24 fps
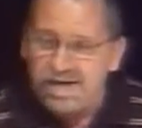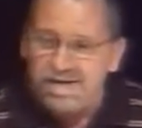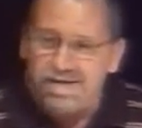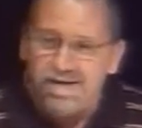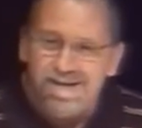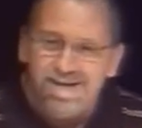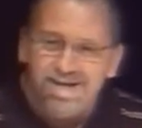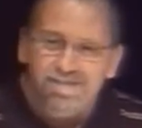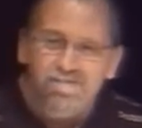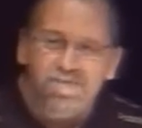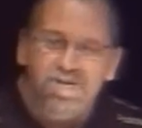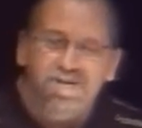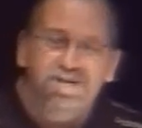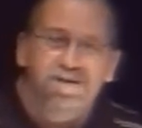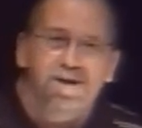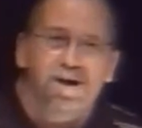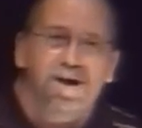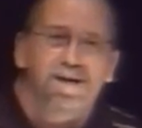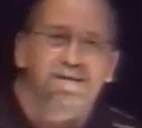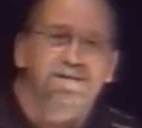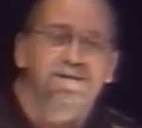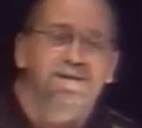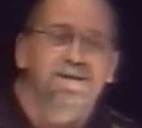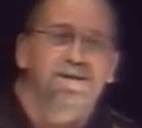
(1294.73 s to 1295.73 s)
That can't be
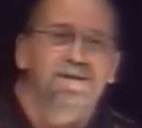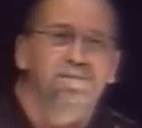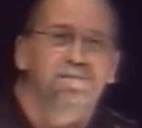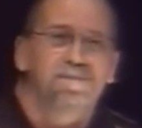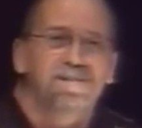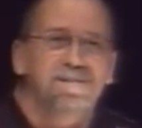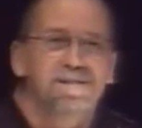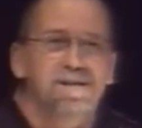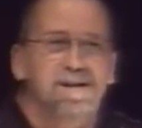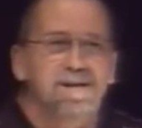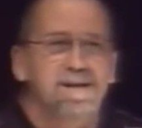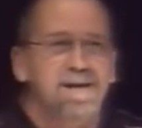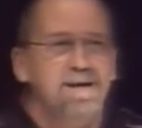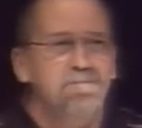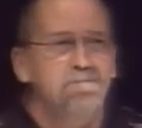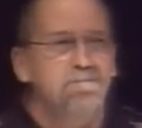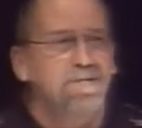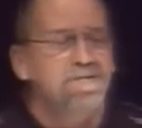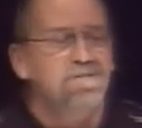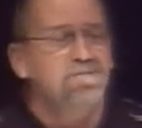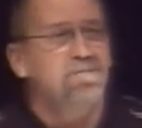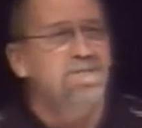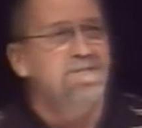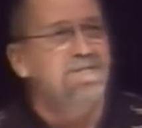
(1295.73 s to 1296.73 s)
God telling me that. That
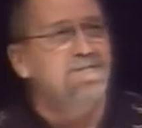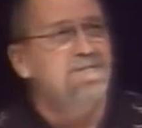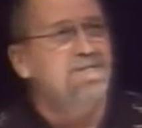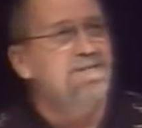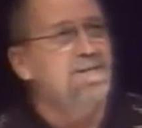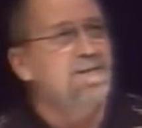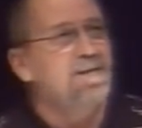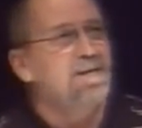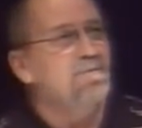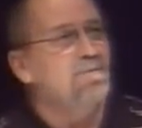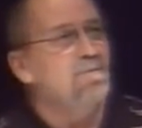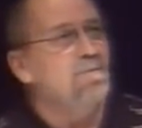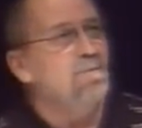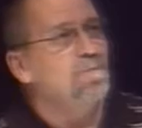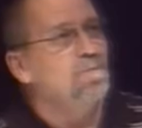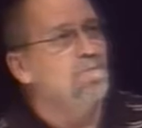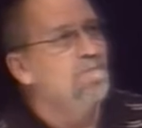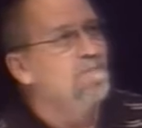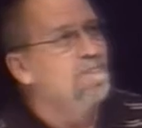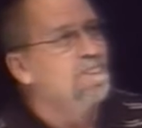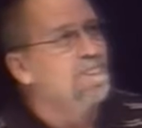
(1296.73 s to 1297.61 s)
must be the devil.